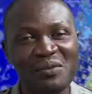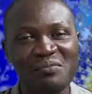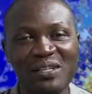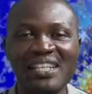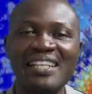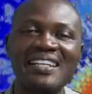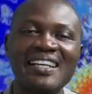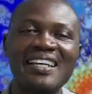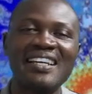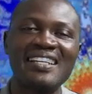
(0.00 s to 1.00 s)
But then
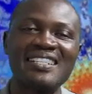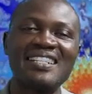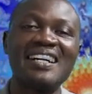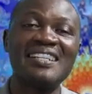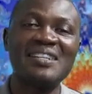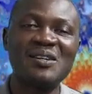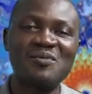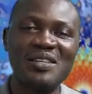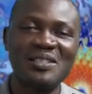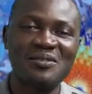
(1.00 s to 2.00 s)
it's now the
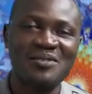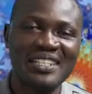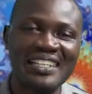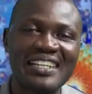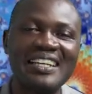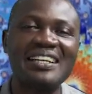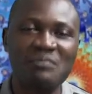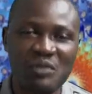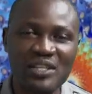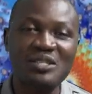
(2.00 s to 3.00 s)
government of the
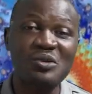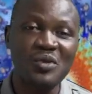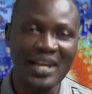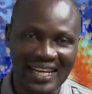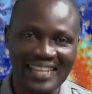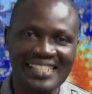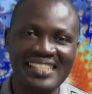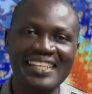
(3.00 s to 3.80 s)
political elites,